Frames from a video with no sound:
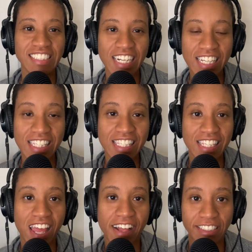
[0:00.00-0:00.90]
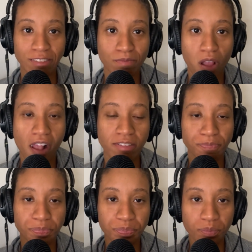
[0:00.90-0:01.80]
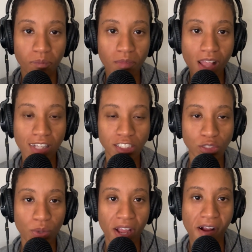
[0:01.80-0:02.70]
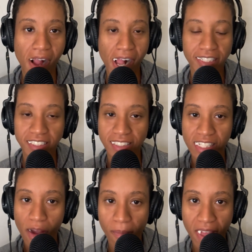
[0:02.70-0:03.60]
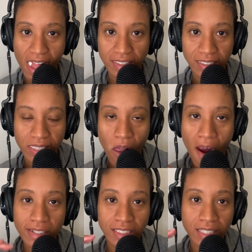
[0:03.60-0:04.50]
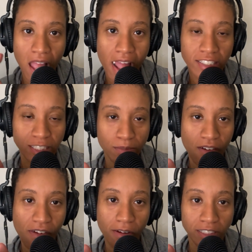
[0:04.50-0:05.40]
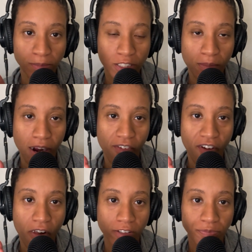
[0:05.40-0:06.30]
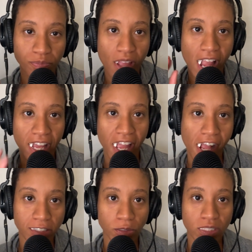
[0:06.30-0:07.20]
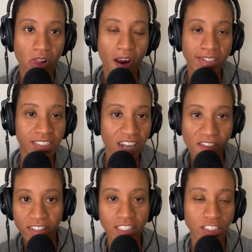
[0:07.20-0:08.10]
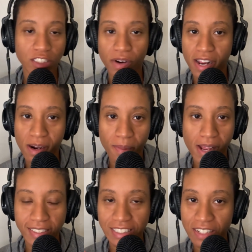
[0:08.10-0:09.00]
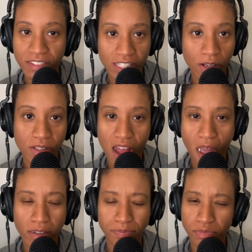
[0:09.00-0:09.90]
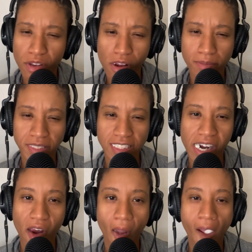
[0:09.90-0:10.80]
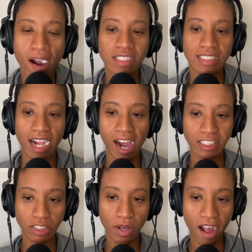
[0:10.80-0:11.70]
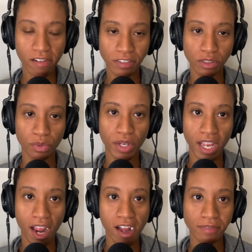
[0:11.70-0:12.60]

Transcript: See, I need to set up to where I can just come in, hook my phone up to the microphone, and get going. Everything's already in the place every single time. You know what I'm saying? Like, I don't have to re